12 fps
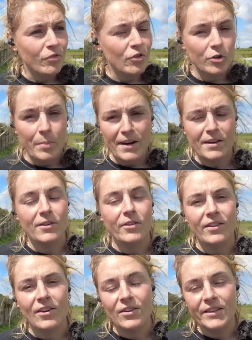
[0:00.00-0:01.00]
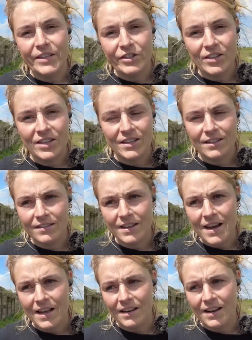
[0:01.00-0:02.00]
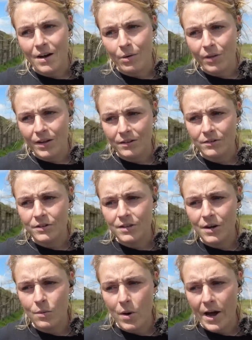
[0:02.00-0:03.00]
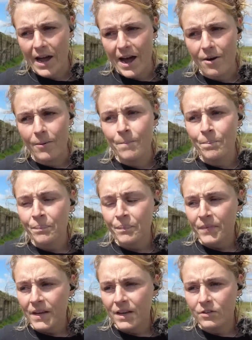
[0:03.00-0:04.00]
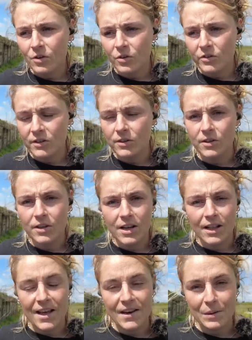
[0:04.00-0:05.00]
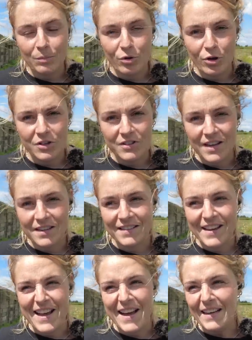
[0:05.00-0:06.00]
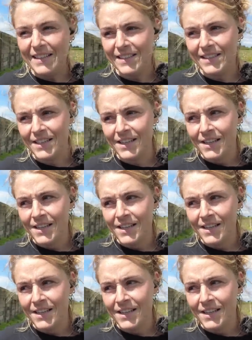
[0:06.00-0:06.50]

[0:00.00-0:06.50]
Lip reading: just depending on the conditions and how things work out. It's all still a learning process, and